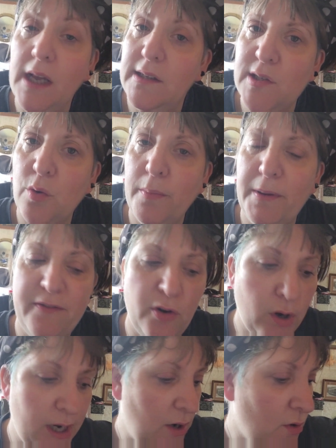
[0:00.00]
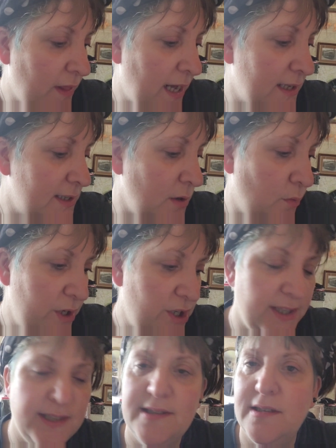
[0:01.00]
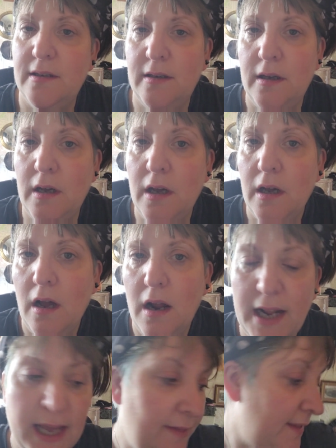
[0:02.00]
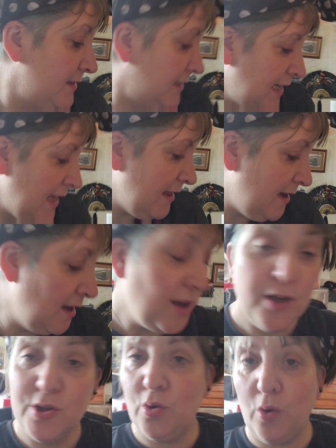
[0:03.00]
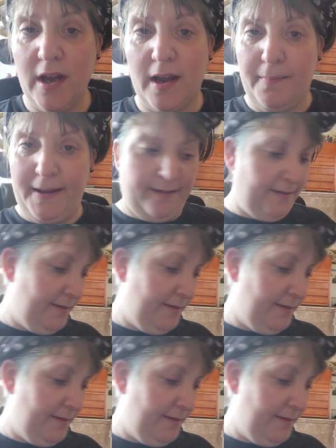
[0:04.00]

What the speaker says: So we'll be vlogging on that. So we're just kind of getting things together. Talking about